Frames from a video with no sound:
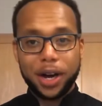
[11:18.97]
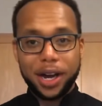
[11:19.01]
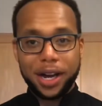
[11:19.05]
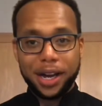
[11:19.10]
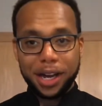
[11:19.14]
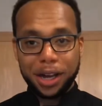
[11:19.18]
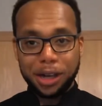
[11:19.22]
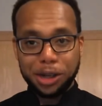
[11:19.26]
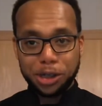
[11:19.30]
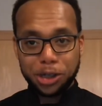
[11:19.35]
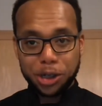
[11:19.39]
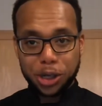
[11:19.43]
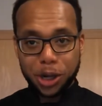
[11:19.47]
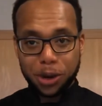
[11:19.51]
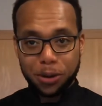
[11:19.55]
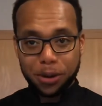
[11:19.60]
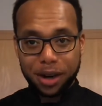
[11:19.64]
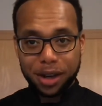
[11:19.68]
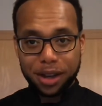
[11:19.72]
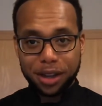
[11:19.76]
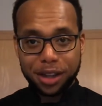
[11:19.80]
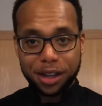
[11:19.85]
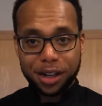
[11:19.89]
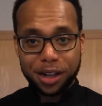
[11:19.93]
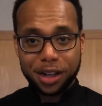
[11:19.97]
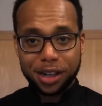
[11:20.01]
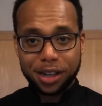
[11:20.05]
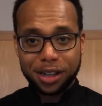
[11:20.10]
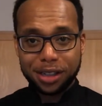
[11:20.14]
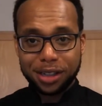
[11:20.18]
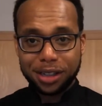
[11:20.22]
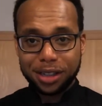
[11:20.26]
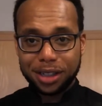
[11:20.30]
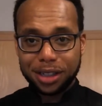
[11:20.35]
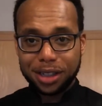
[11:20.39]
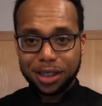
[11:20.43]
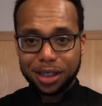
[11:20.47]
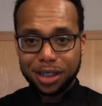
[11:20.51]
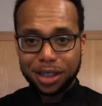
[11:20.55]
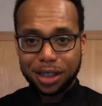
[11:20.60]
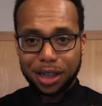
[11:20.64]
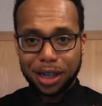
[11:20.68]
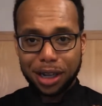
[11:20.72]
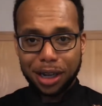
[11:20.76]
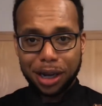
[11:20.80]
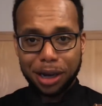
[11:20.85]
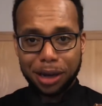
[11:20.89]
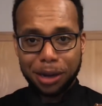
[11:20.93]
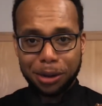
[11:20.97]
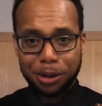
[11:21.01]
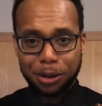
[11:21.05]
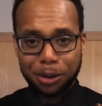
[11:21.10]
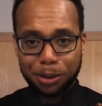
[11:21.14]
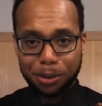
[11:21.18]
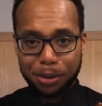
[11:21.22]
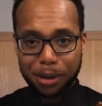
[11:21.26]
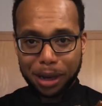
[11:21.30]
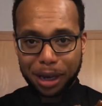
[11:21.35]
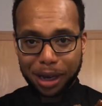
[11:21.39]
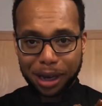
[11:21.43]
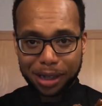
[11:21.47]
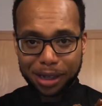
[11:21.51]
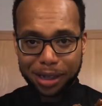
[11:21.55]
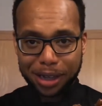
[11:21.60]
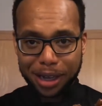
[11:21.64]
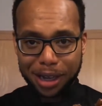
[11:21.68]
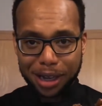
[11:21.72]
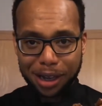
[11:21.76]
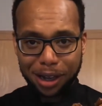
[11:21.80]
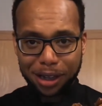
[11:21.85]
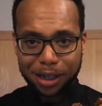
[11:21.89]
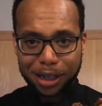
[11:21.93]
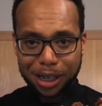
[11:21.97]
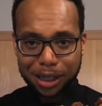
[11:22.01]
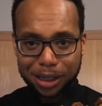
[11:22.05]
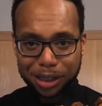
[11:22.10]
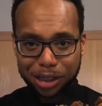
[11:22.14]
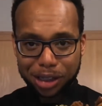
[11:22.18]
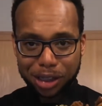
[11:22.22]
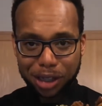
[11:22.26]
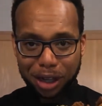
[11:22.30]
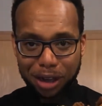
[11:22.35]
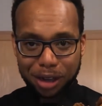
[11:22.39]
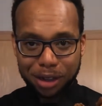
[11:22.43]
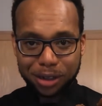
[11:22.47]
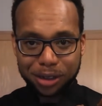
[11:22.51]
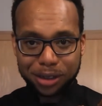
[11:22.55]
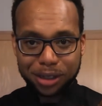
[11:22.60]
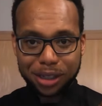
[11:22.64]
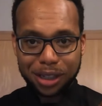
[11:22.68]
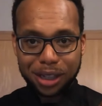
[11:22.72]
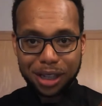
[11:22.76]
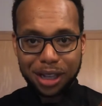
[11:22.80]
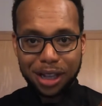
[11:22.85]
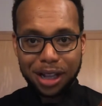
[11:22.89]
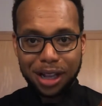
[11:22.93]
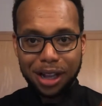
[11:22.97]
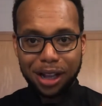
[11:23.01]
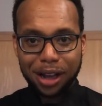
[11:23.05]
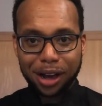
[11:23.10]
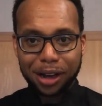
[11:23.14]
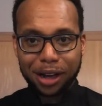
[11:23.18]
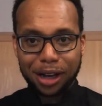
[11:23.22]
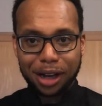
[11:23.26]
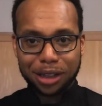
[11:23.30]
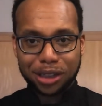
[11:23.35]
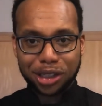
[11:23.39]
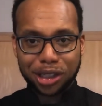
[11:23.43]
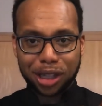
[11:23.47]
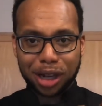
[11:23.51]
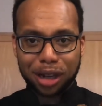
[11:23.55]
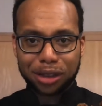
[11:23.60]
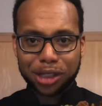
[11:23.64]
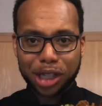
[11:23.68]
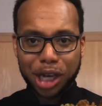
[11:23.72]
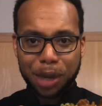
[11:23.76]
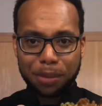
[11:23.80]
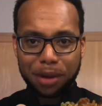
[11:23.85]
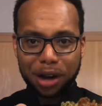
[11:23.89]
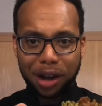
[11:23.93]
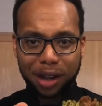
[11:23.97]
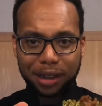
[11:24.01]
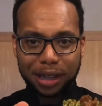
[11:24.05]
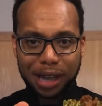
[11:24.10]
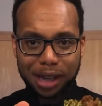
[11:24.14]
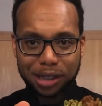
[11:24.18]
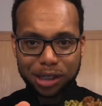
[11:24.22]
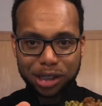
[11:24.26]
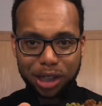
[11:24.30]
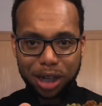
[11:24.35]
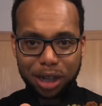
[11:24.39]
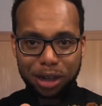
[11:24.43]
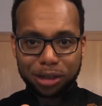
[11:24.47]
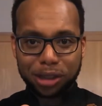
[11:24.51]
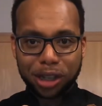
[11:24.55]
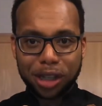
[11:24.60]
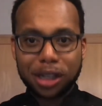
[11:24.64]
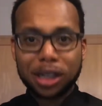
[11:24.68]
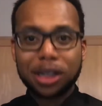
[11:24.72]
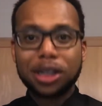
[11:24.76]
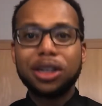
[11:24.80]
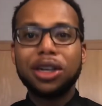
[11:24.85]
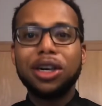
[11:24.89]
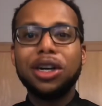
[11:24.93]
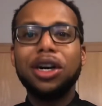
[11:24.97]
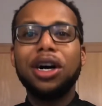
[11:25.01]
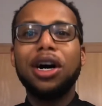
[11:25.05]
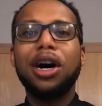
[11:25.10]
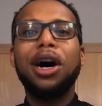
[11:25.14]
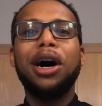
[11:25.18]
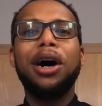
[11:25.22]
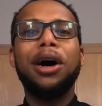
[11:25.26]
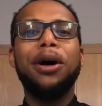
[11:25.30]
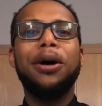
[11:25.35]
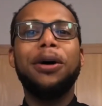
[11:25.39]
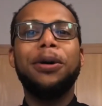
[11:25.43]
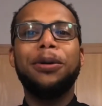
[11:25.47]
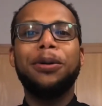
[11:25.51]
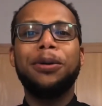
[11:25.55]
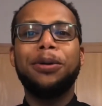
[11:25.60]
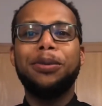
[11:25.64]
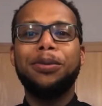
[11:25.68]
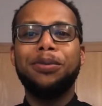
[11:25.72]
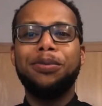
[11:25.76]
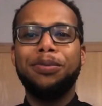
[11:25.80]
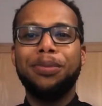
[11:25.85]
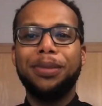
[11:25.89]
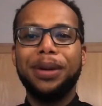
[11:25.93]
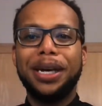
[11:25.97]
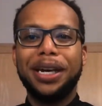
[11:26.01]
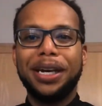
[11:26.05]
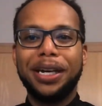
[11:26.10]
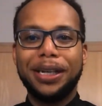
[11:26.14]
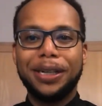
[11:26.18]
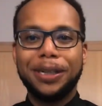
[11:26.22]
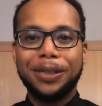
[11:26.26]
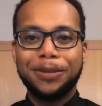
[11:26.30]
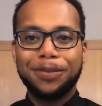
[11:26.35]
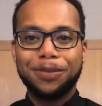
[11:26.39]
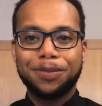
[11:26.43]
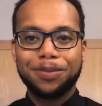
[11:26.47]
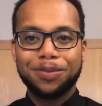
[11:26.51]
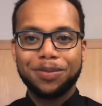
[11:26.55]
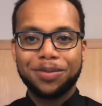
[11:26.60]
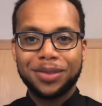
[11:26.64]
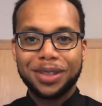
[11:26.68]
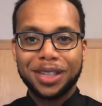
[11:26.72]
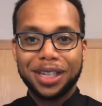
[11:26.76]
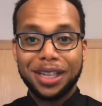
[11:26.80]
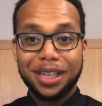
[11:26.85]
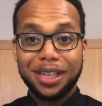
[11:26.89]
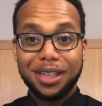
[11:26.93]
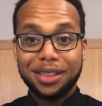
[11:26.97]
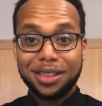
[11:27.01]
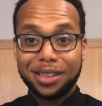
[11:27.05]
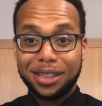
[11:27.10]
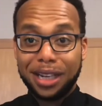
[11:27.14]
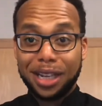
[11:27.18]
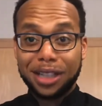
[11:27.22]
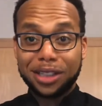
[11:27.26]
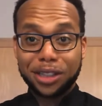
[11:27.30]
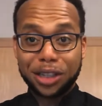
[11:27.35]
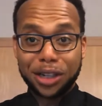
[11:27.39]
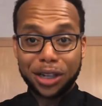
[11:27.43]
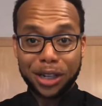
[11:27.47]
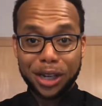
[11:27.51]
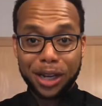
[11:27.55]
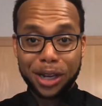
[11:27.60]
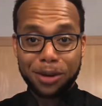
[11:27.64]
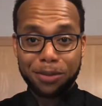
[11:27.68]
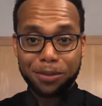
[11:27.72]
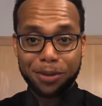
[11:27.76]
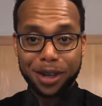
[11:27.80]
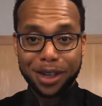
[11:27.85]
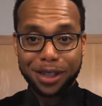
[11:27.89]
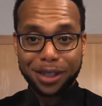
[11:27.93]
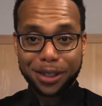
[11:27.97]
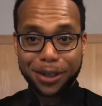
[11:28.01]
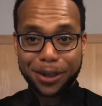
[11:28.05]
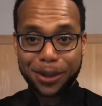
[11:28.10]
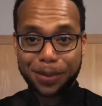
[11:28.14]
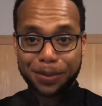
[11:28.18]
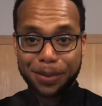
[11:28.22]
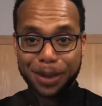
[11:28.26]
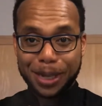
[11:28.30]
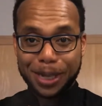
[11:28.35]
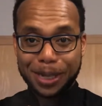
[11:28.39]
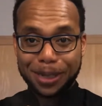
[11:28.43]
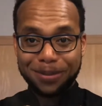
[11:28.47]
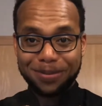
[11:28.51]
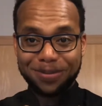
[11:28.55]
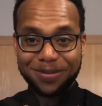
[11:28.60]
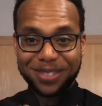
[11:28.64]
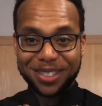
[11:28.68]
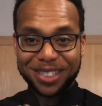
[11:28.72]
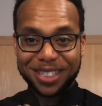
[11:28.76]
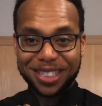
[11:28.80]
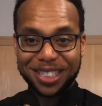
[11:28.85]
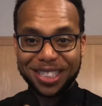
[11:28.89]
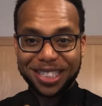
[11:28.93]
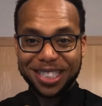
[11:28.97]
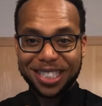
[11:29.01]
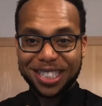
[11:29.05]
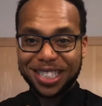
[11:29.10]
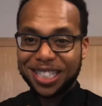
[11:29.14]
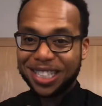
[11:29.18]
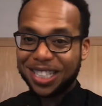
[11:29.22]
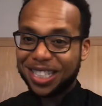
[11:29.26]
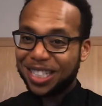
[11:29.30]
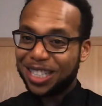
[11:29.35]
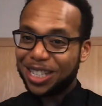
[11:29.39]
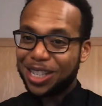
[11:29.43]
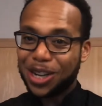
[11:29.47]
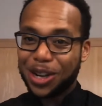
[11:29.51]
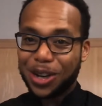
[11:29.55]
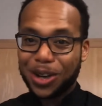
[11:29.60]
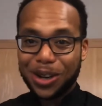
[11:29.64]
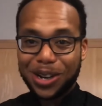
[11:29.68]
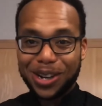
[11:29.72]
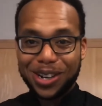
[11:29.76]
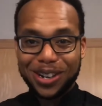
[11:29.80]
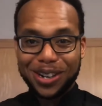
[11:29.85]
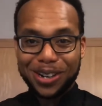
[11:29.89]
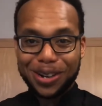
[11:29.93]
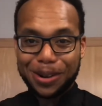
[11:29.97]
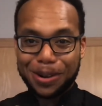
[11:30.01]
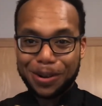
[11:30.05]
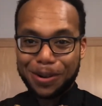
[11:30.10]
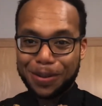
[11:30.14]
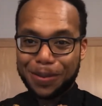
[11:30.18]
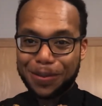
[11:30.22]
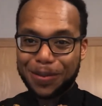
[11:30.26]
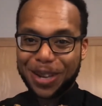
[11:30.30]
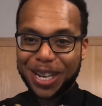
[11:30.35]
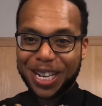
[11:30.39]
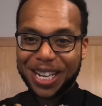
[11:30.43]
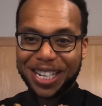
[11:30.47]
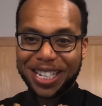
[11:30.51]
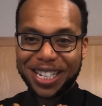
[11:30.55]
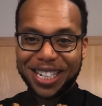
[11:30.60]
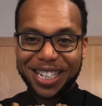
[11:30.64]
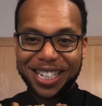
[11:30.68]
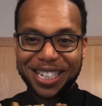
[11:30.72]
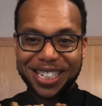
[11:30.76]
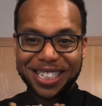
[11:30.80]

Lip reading: You see that right there? Oh, look at that. Look at that sauce. Look at how sauce coming. Look at that sauce. Oh, man. That's good eating right there, man. Oh, man.